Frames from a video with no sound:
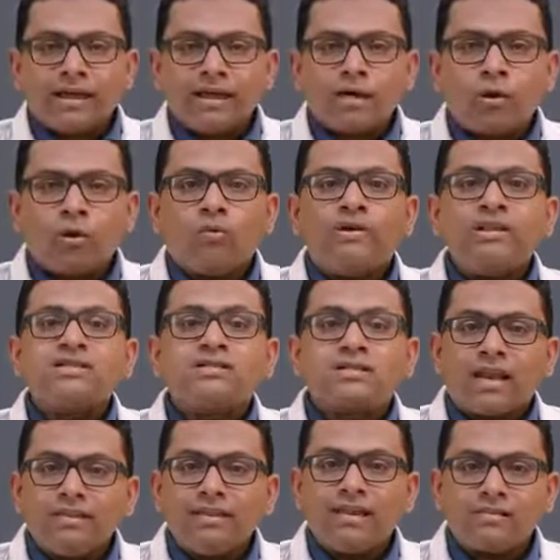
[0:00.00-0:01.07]
in iGlow will
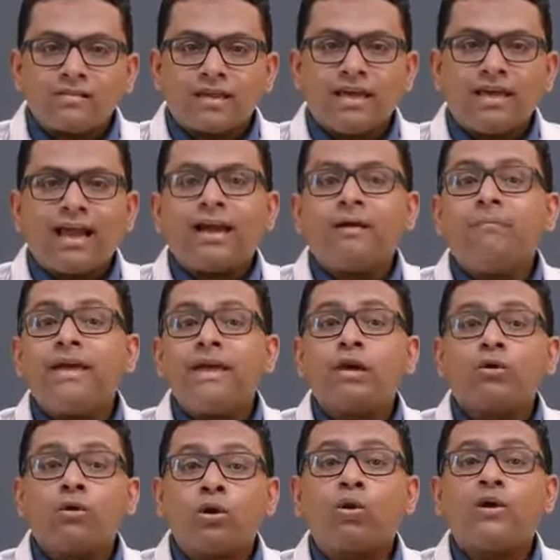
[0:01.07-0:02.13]
strengthen skin and
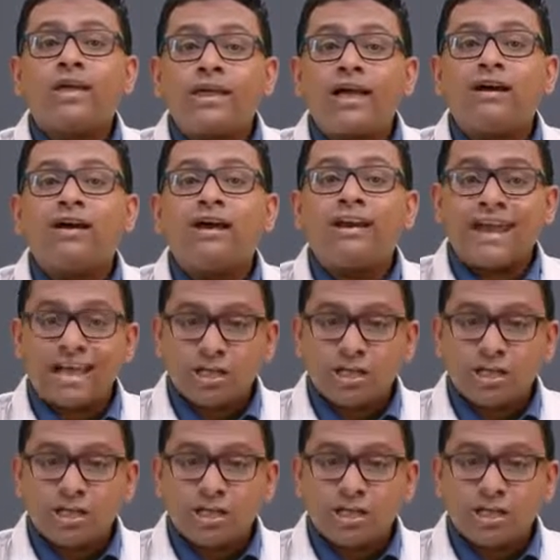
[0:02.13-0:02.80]
make you look younger